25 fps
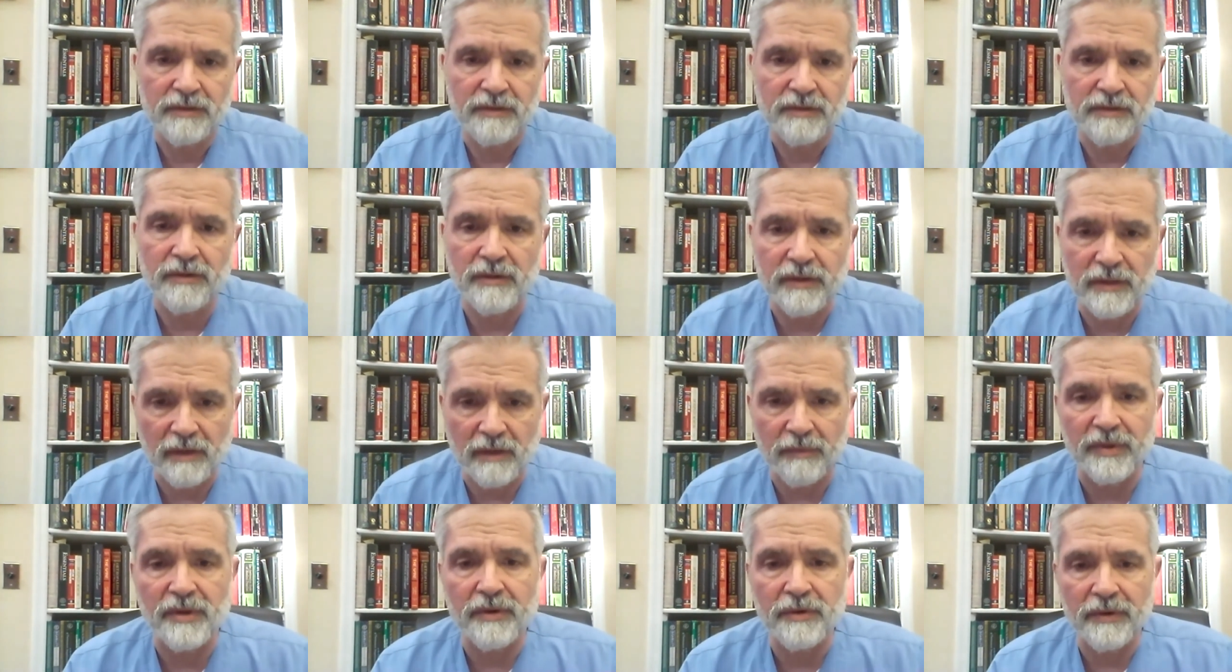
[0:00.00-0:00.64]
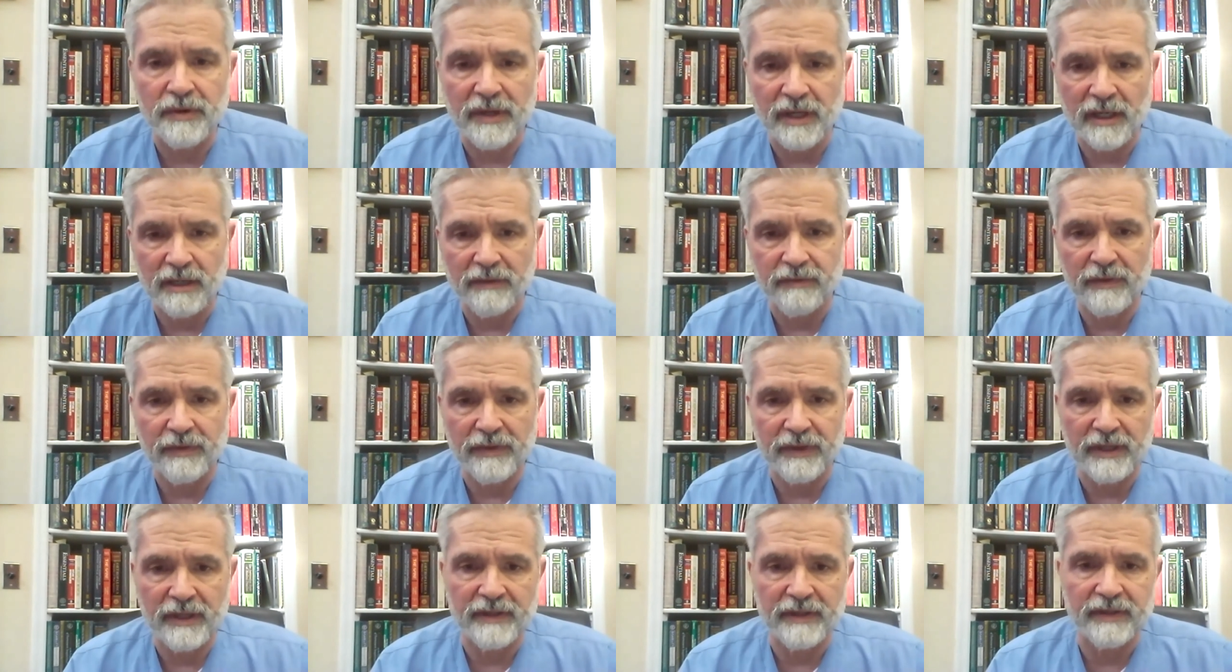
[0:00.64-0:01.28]
doing the computer kind
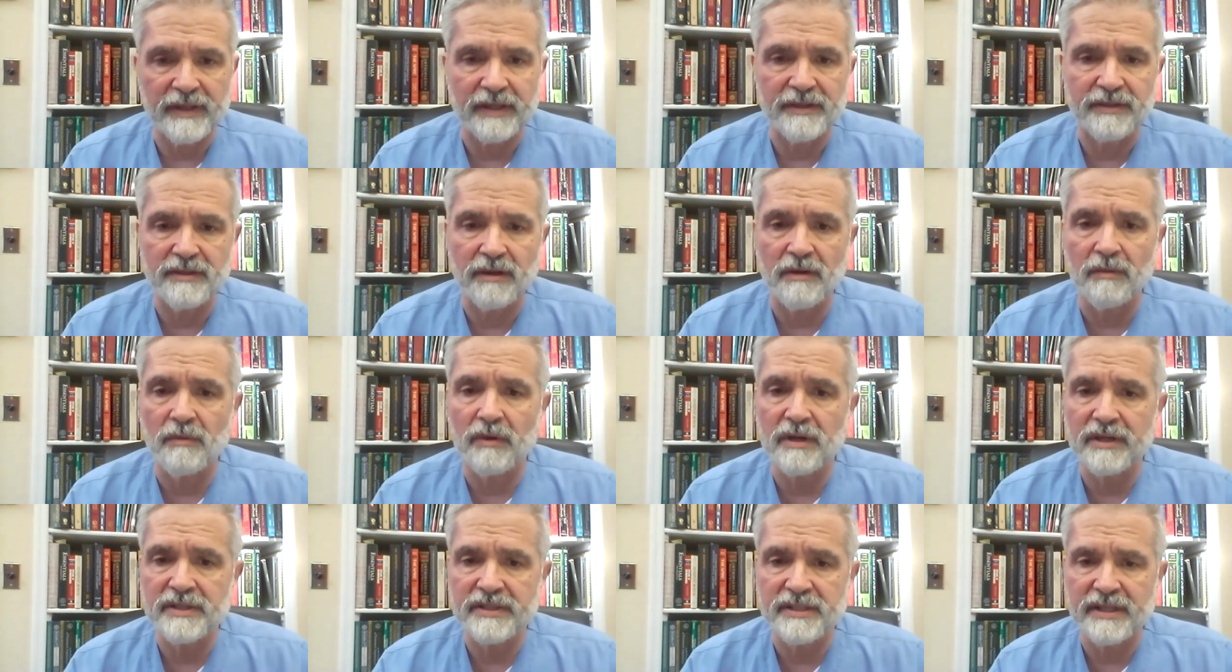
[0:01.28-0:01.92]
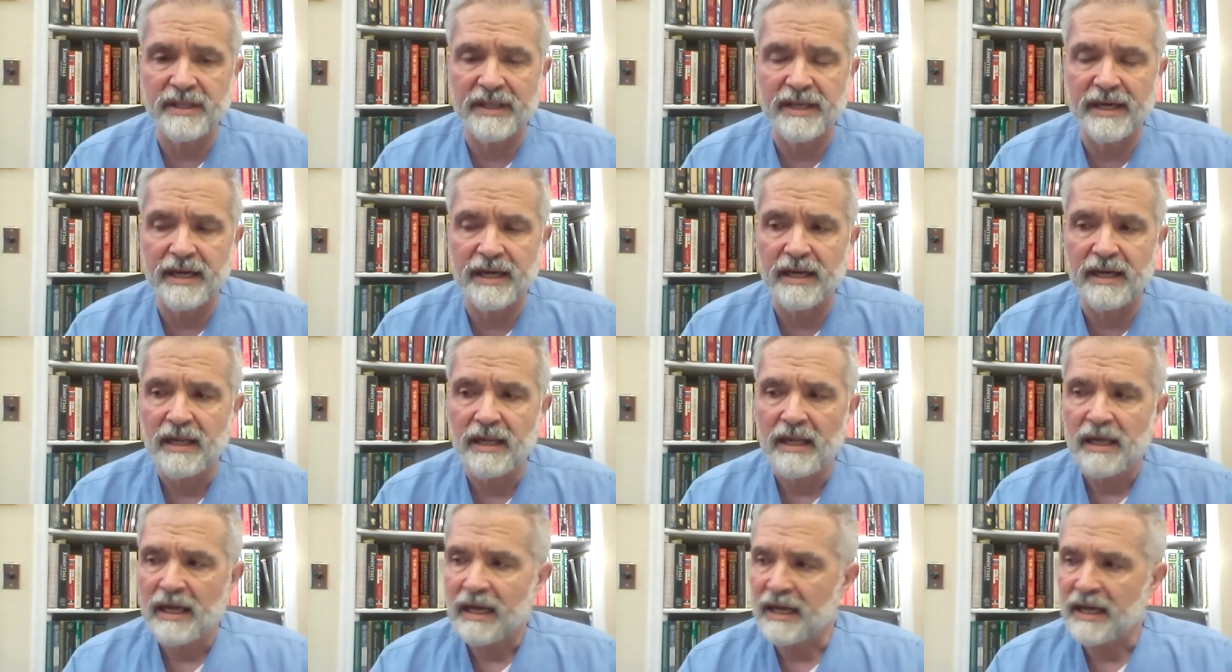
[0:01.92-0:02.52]
of a thing. They don't want to see that.